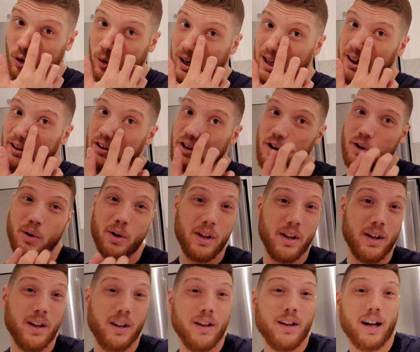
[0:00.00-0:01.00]
So what I'll do,
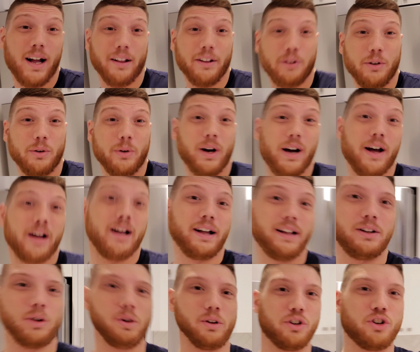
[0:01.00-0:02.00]
I'll do a, a
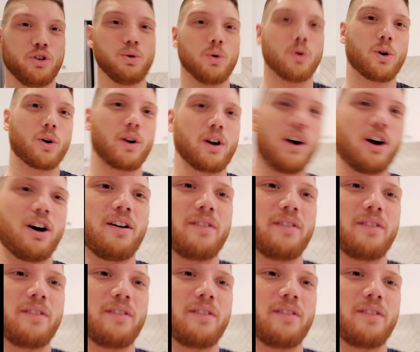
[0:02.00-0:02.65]
little tour